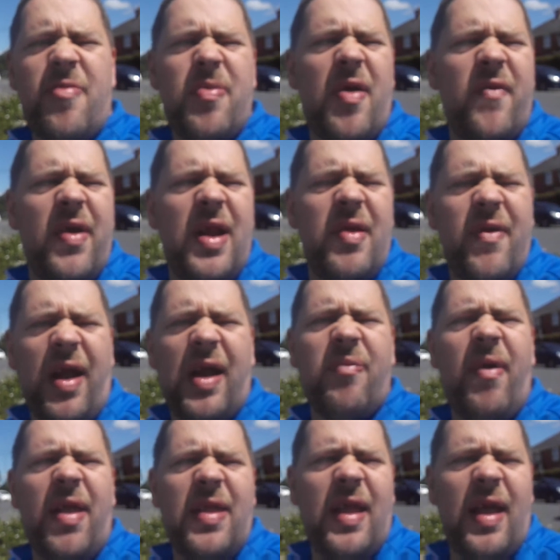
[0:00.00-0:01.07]
mate. Really
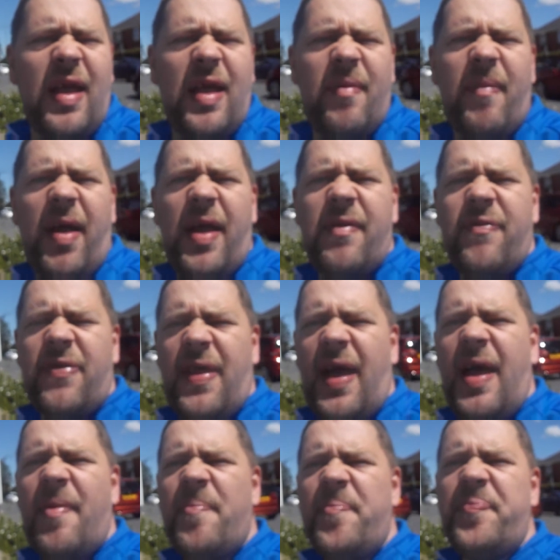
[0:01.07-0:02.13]
recommend it here, mate, for
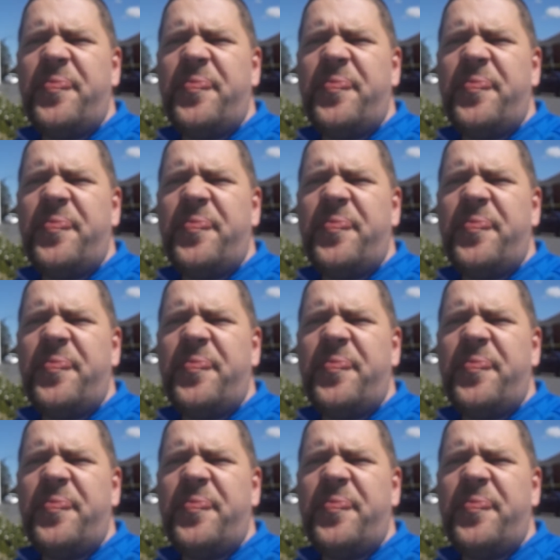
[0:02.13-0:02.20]
that.